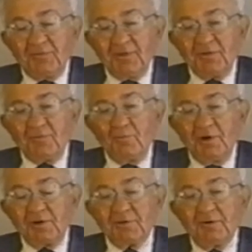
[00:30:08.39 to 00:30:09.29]
6
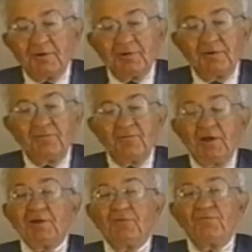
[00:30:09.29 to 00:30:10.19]
worked toward
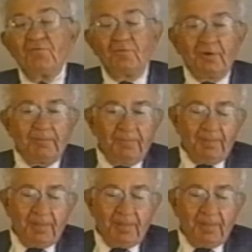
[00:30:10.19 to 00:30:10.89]
final form,